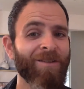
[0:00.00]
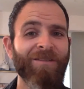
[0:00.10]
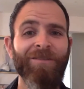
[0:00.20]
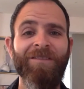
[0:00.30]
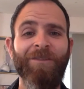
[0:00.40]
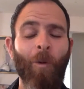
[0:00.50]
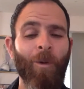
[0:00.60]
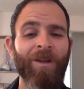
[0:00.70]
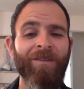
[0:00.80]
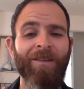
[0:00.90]
those old
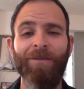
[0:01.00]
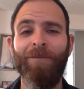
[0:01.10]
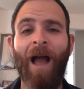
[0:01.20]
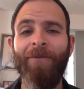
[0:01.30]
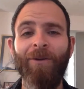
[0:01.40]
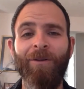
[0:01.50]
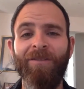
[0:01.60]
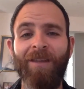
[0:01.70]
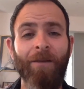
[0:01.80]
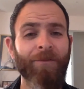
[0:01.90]
stories that your five year old
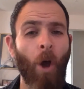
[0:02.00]
self